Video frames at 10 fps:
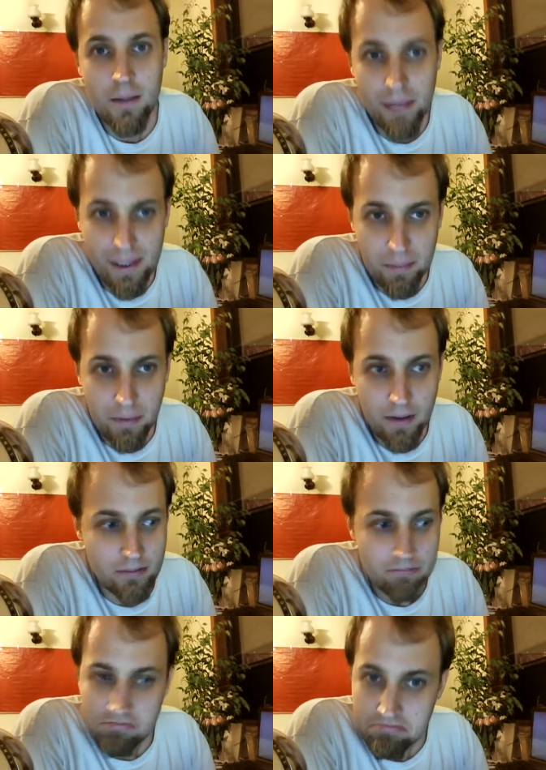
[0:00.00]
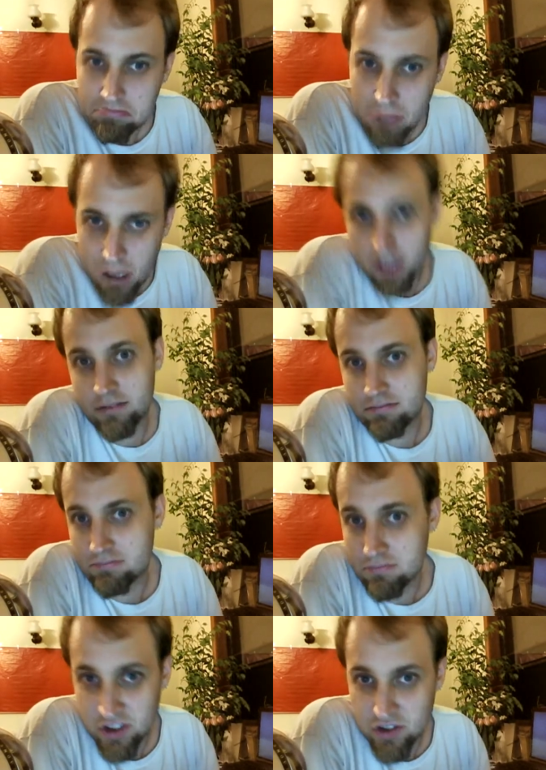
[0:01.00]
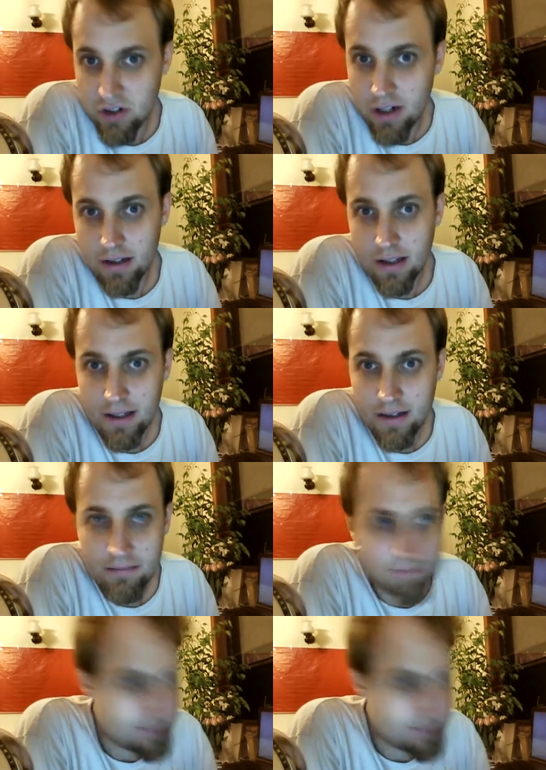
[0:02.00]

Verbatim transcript: People are struggling.